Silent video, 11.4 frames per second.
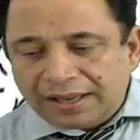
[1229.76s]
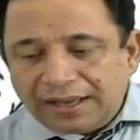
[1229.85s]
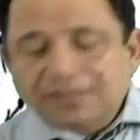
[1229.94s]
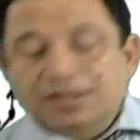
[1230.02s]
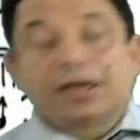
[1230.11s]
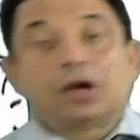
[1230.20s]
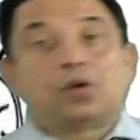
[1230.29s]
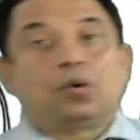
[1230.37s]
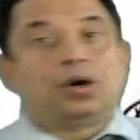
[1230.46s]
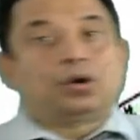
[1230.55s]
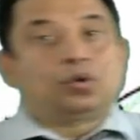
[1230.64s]
is
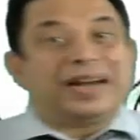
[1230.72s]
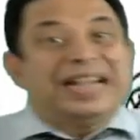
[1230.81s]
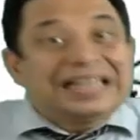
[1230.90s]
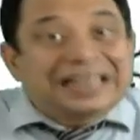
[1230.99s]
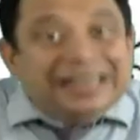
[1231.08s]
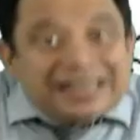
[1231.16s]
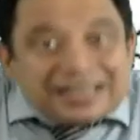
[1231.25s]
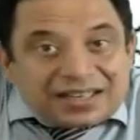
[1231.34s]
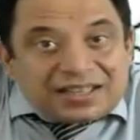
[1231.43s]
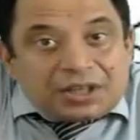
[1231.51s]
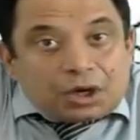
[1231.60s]
equal to
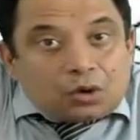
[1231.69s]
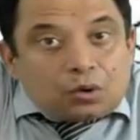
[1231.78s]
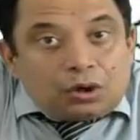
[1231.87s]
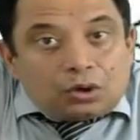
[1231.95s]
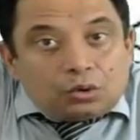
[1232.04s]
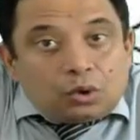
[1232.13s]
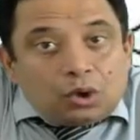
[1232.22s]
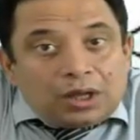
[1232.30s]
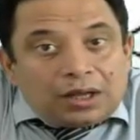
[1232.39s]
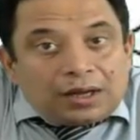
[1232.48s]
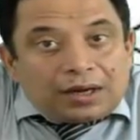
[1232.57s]
interest is equal to
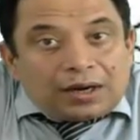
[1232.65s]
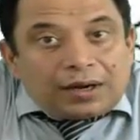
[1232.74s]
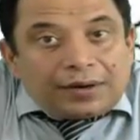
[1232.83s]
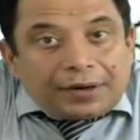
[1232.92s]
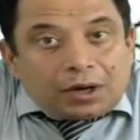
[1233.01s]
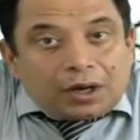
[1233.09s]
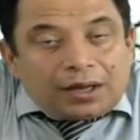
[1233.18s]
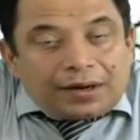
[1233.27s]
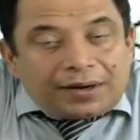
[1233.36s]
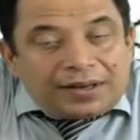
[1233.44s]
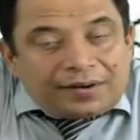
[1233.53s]

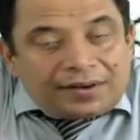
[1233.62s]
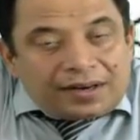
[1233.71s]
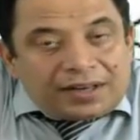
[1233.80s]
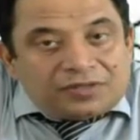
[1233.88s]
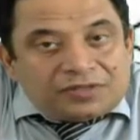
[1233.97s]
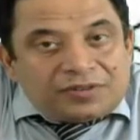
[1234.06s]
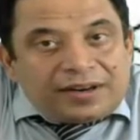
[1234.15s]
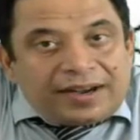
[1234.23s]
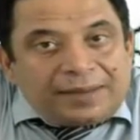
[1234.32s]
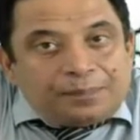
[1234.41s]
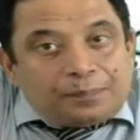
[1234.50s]
real risk free
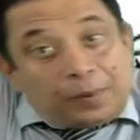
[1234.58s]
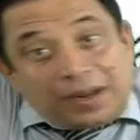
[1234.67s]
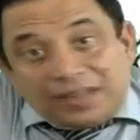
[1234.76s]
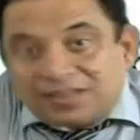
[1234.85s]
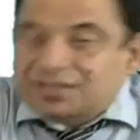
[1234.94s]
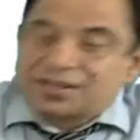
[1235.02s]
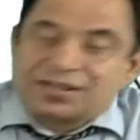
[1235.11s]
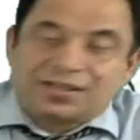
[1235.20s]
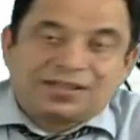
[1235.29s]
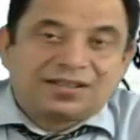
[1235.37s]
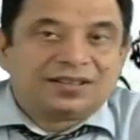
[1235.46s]
rate
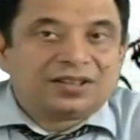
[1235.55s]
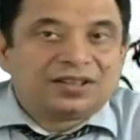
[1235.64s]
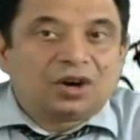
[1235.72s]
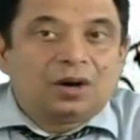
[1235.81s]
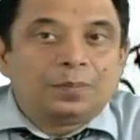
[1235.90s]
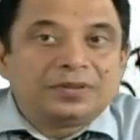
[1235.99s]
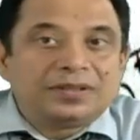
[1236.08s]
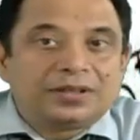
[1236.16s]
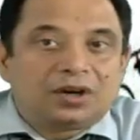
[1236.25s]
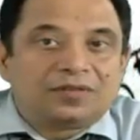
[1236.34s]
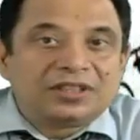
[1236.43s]
plus the
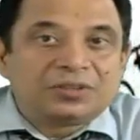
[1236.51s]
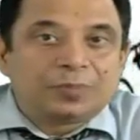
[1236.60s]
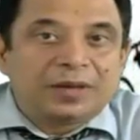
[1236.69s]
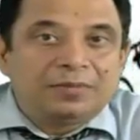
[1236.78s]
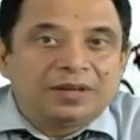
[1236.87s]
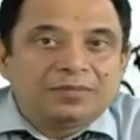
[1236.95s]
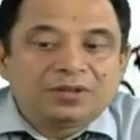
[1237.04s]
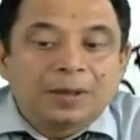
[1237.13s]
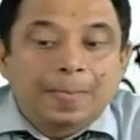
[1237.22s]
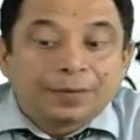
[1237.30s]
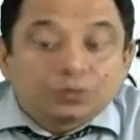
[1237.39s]
component of risk
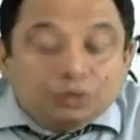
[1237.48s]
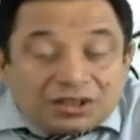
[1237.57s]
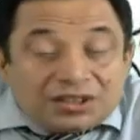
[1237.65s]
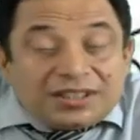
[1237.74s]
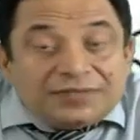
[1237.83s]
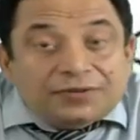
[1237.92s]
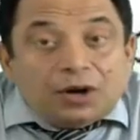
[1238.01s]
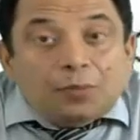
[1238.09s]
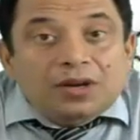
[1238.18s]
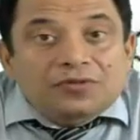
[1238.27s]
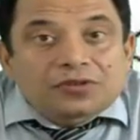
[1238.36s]
premiums. So this is the
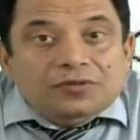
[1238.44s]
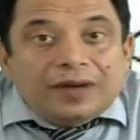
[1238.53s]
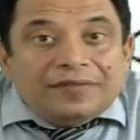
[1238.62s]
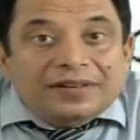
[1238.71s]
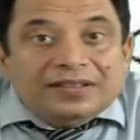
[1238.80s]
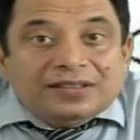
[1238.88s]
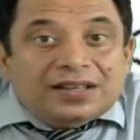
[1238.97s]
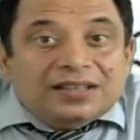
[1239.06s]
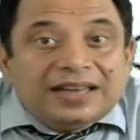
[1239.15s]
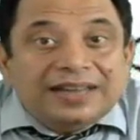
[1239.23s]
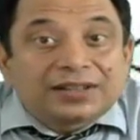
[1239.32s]
formula which we have
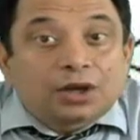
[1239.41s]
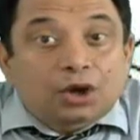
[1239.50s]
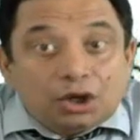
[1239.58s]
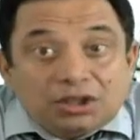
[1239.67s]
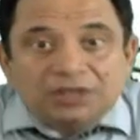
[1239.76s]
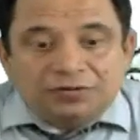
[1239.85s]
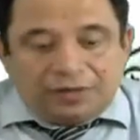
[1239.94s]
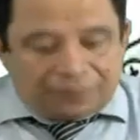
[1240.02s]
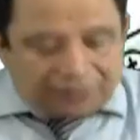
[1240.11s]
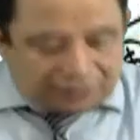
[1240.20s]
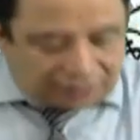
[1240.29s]
discussed and the logics we
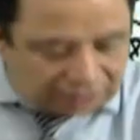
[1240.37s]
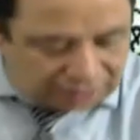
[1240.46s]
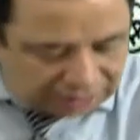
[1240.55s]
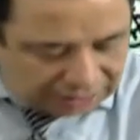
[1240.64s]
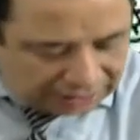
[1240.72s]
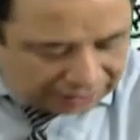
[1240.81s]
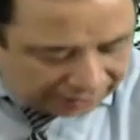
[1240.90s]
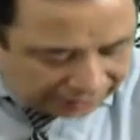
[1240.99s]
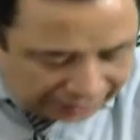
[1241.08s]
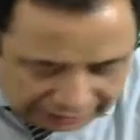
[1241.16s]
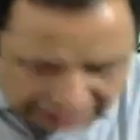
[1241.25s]
have discussed.
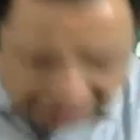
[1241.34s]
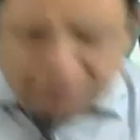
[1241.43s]
Let